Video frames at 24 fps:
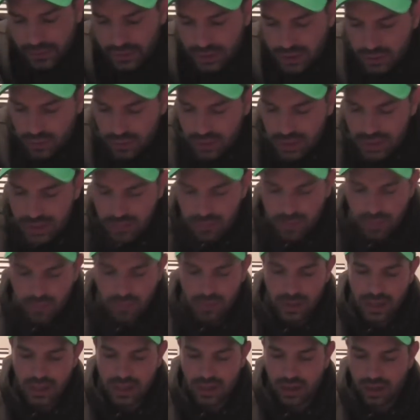Just want these to be
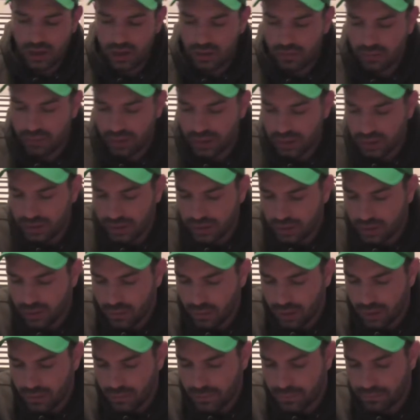really kind of like
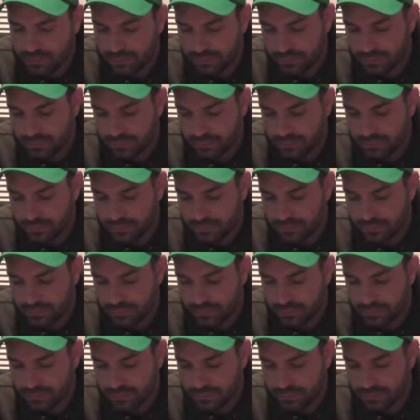quite